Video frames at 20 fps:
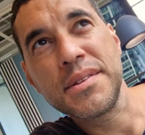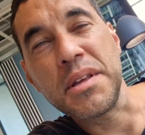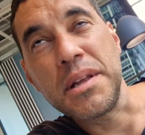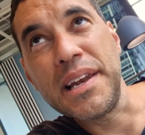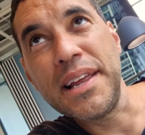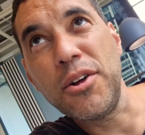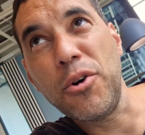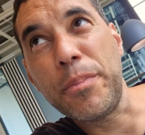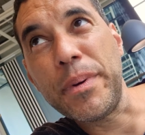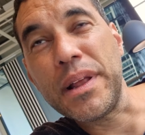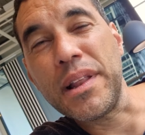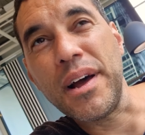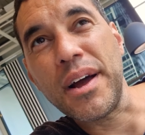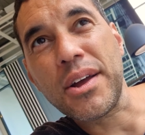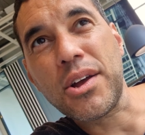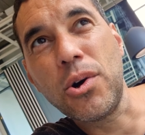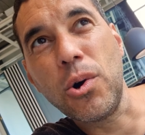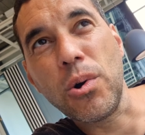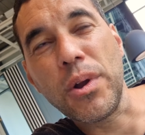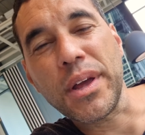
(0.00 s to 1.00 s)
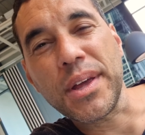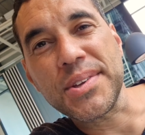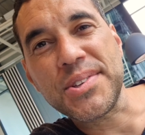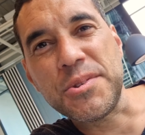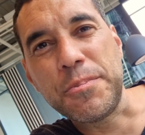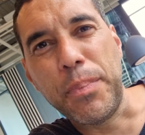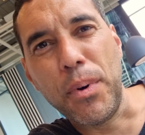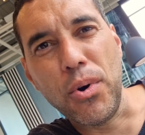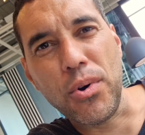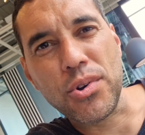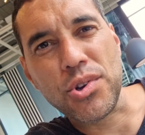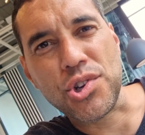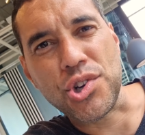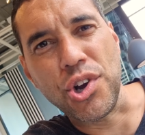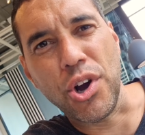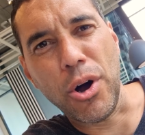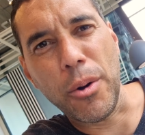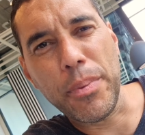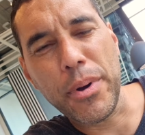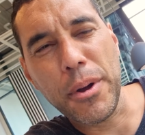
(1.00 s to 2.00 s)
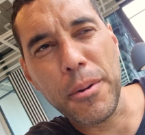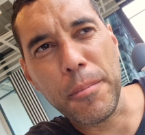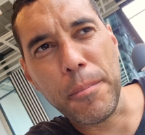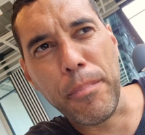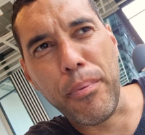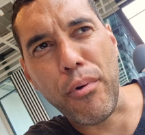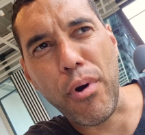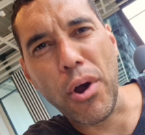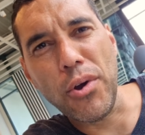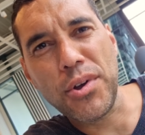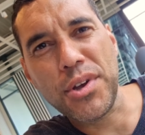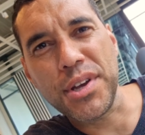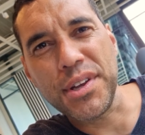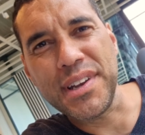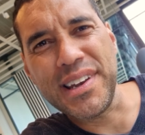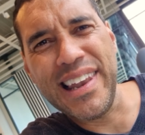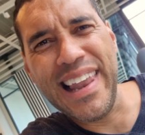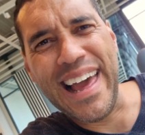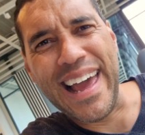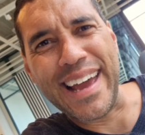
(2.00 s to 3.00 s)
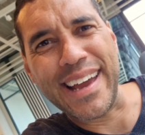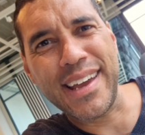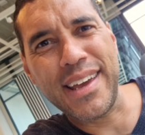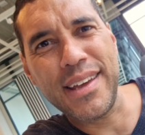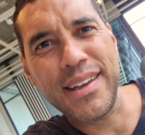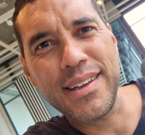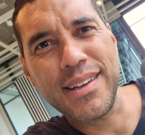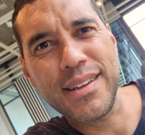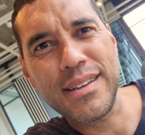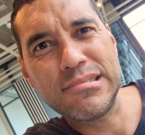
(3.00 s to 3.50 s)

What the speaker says: It's a little bit like calling a sports shop Broken Leg.